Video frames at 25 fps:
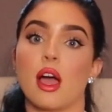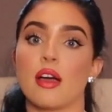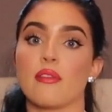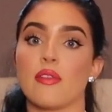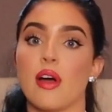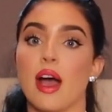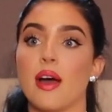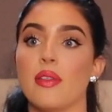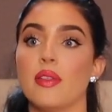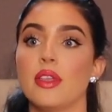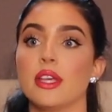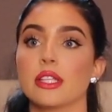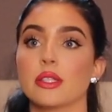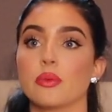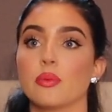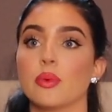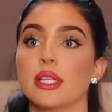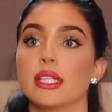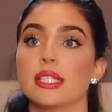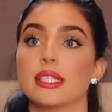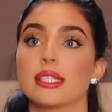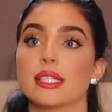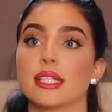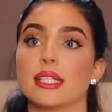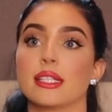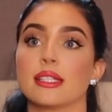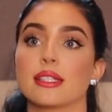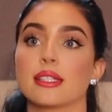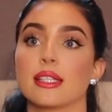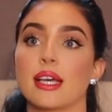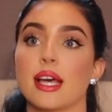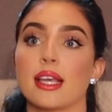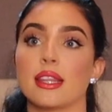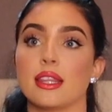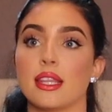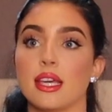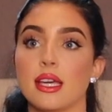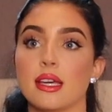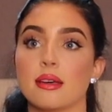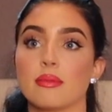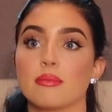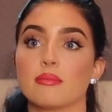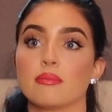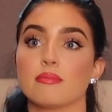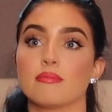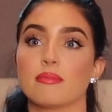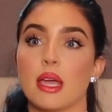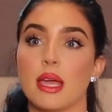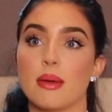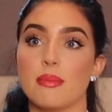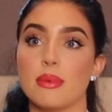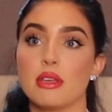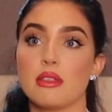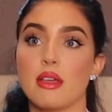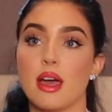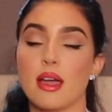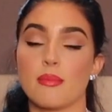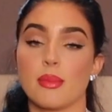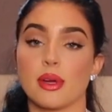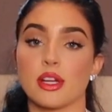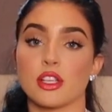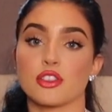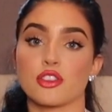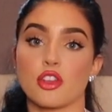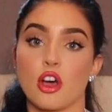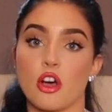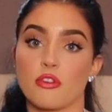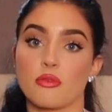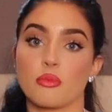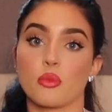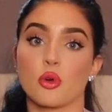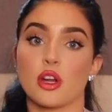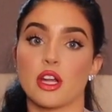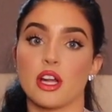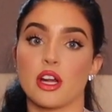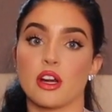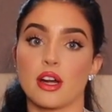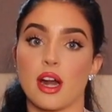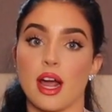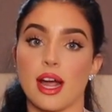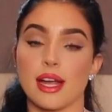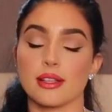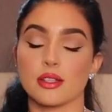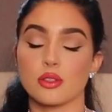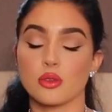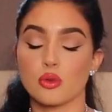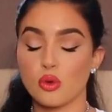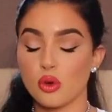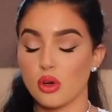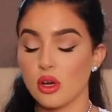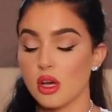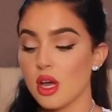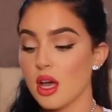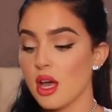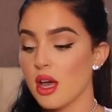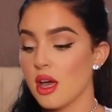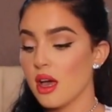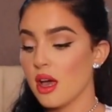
I've had this one since I think maybe like my sophomore year in high school.